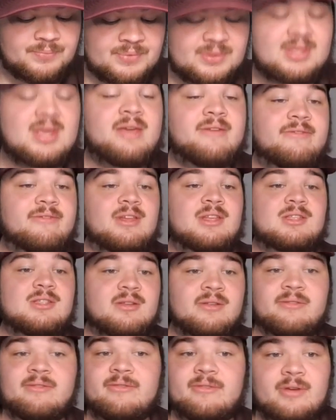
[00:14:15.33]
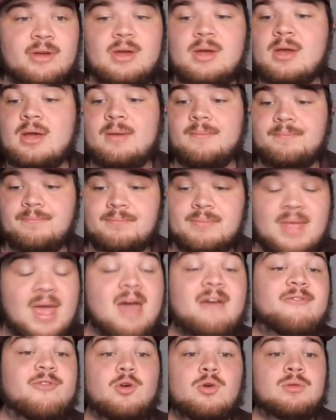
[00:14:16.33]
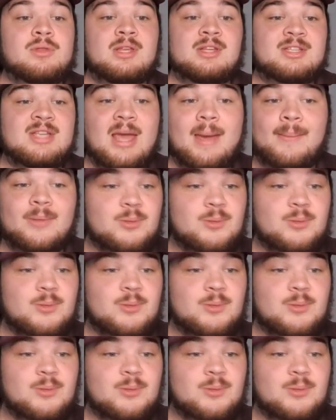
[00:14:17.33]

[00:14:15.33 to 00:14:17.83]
defensive effort in this game.